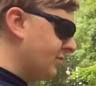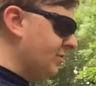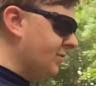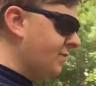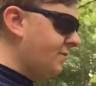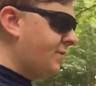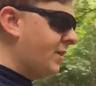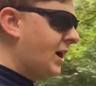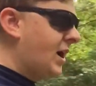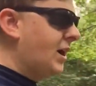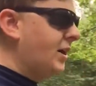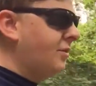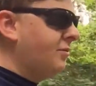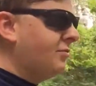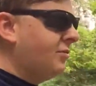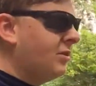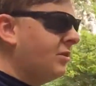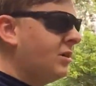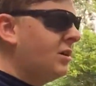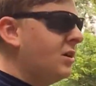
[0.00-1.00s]
of five
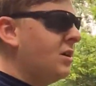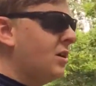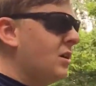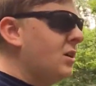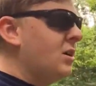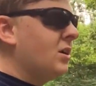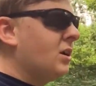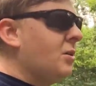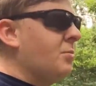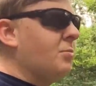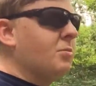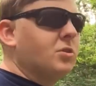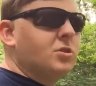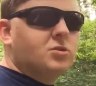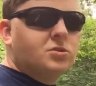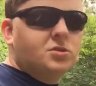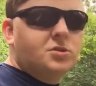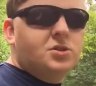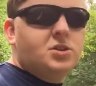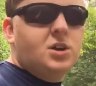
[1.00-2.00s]

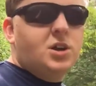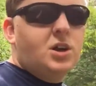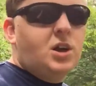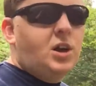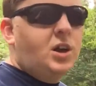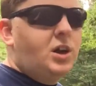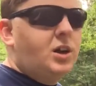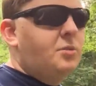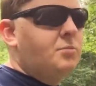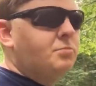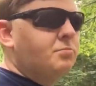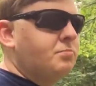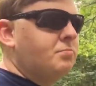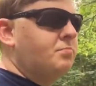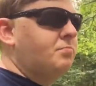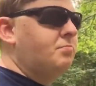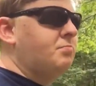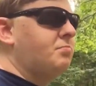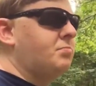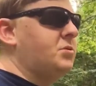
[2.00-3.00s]
commercials. Um,
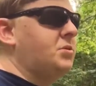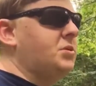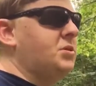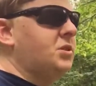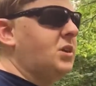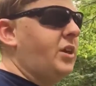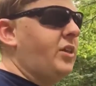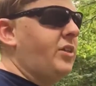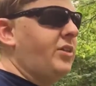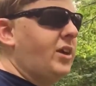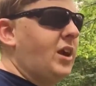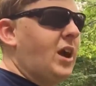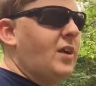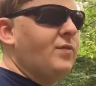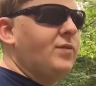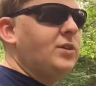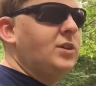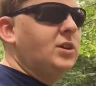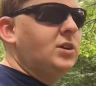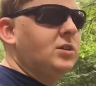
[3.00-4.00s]
and they have
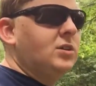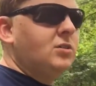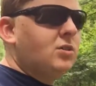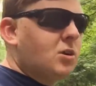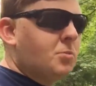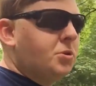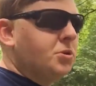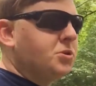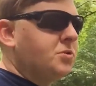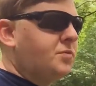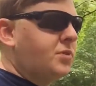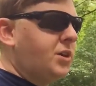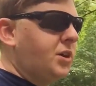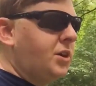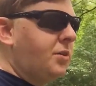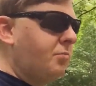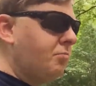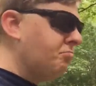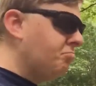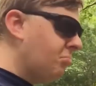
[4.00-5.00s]
the you know, commercial free.
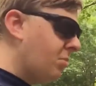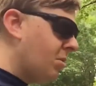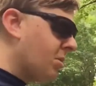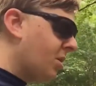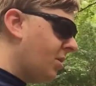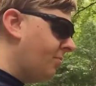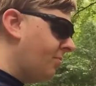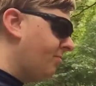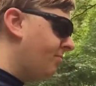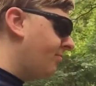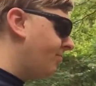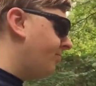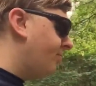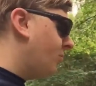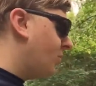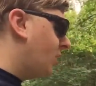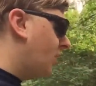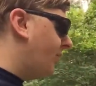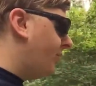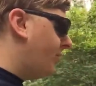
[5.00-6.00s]
Okay,
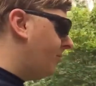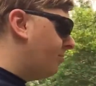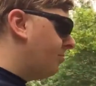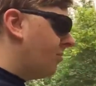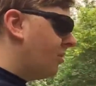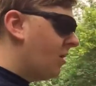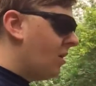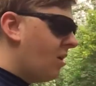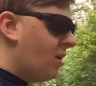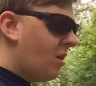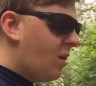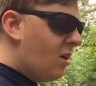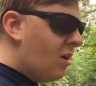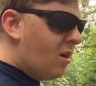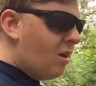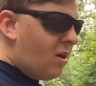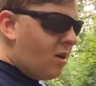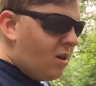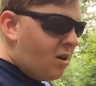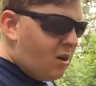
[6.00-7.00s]
whatever.
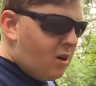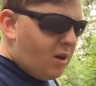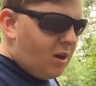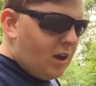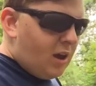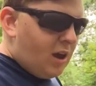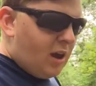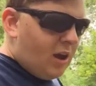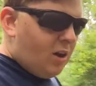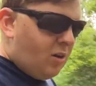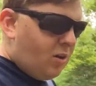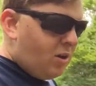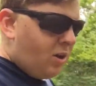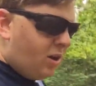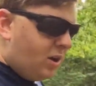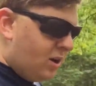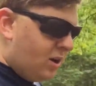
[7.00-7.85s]
Now,